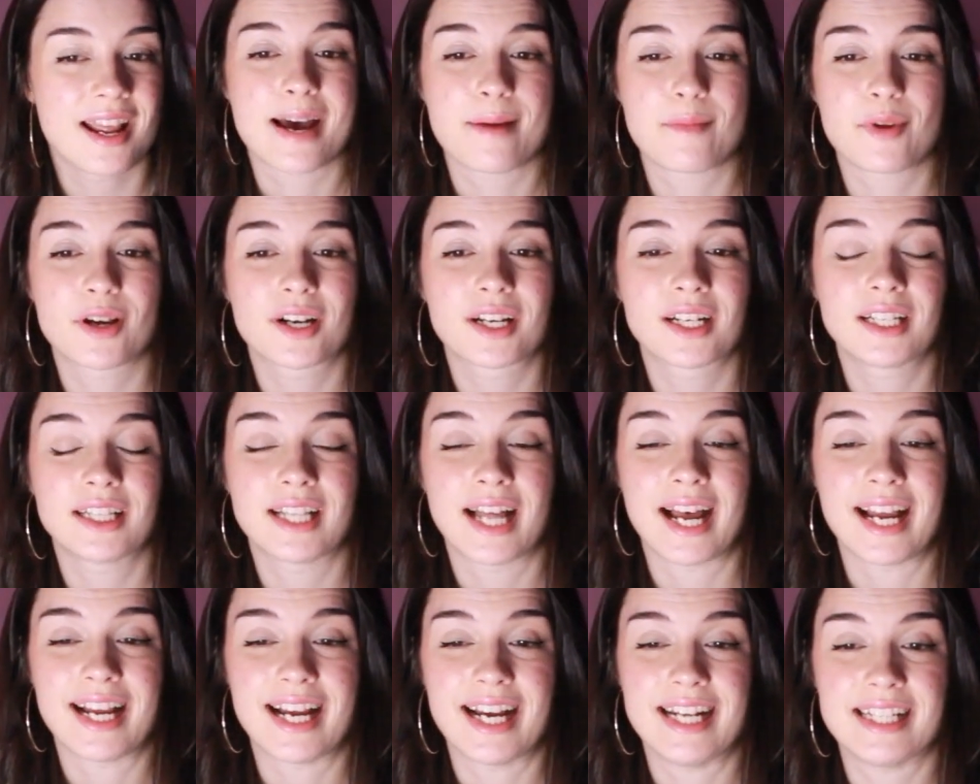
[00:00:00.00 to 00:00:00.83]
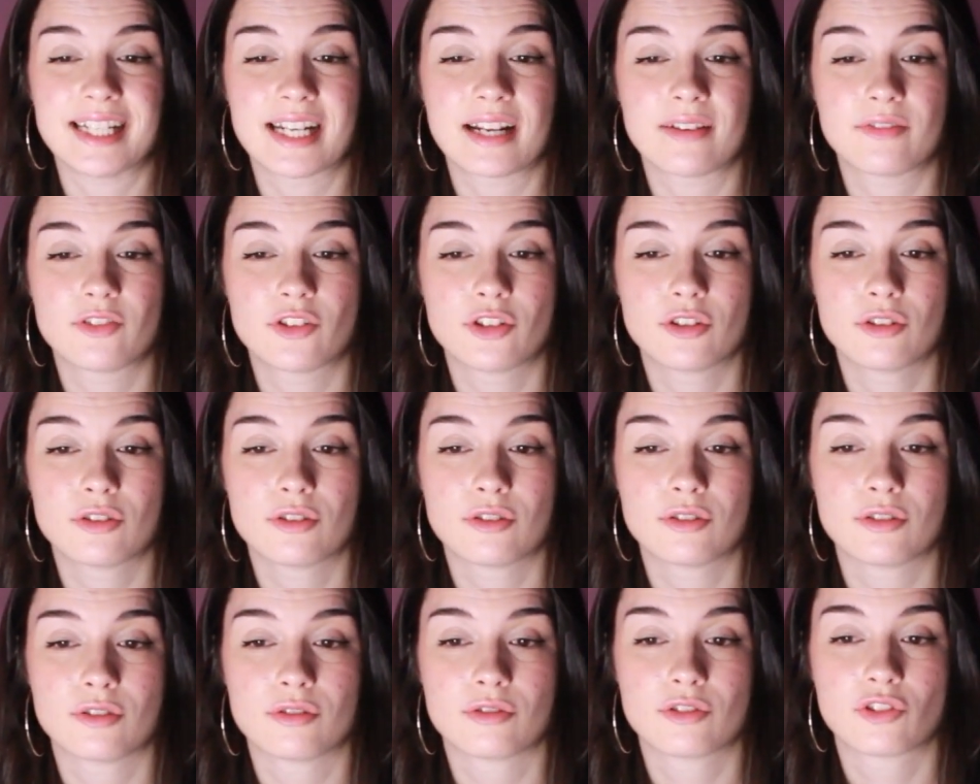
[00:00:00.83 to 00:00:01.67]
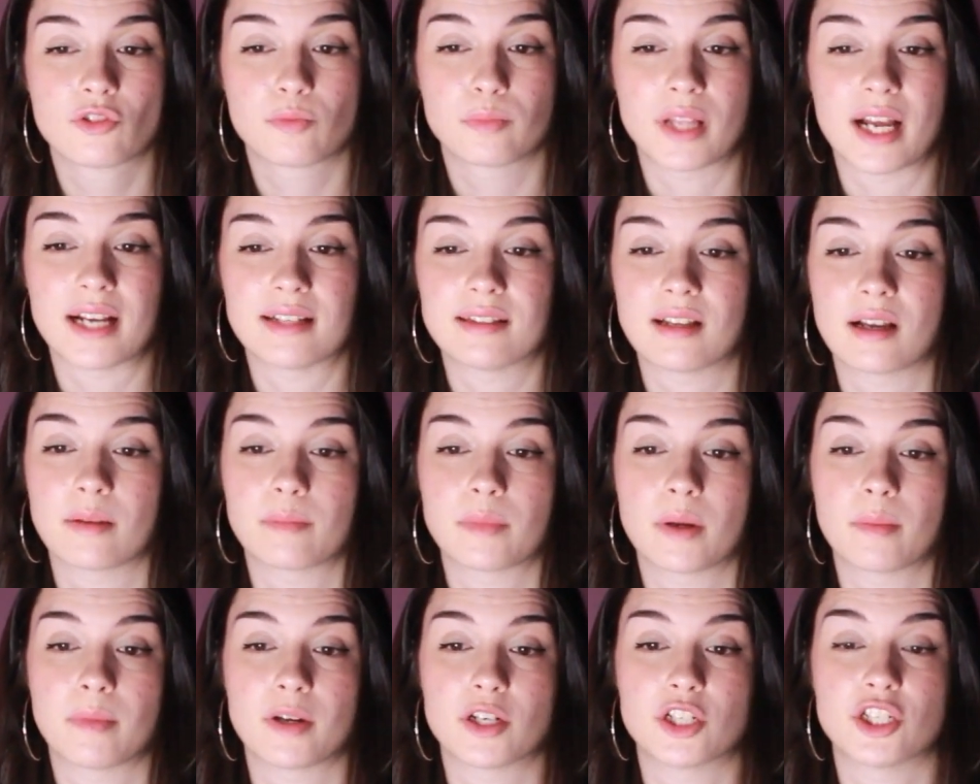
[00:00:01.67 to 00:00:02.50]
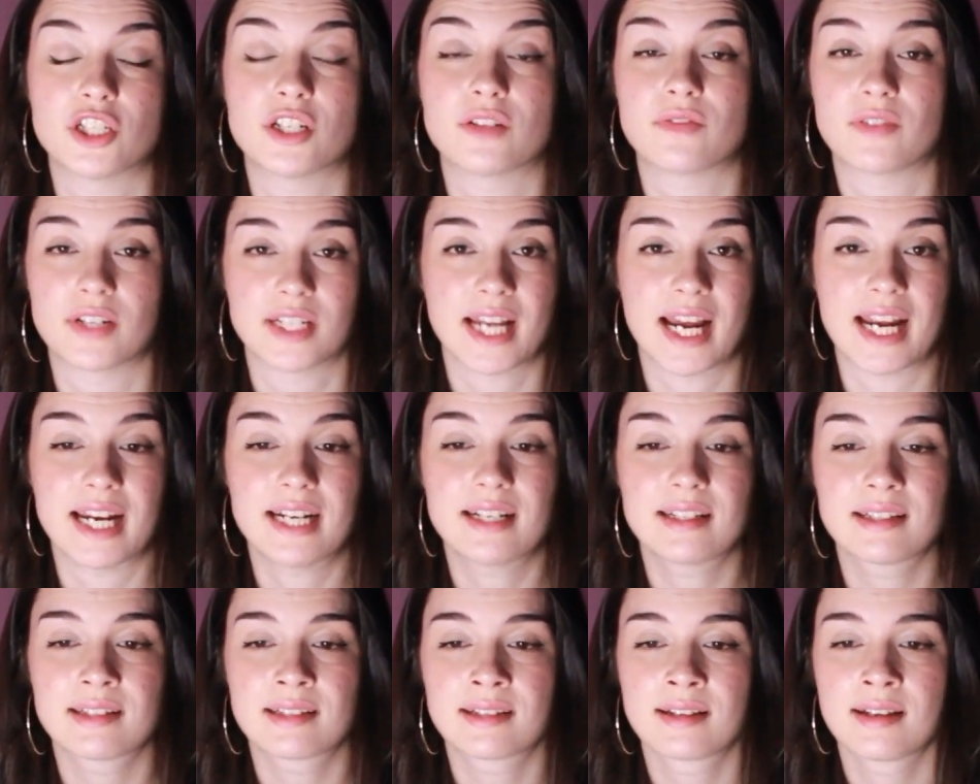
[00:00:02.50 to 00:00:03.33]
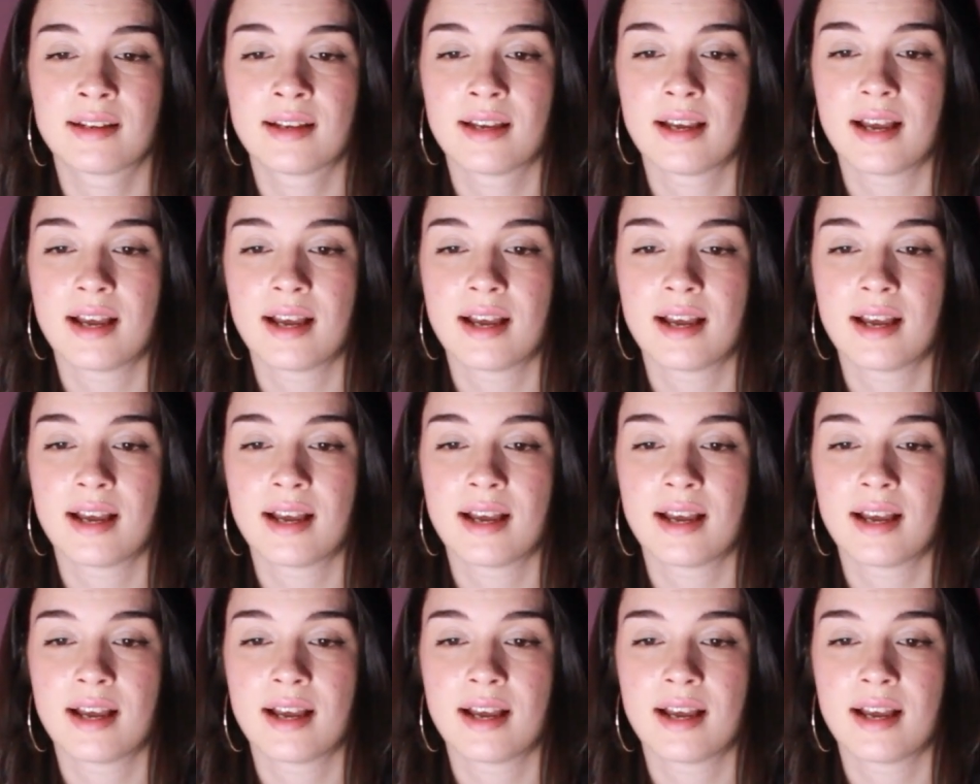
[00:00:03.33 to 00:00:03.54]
I'm not gonna lie, I did have to splice up a bunch of different takes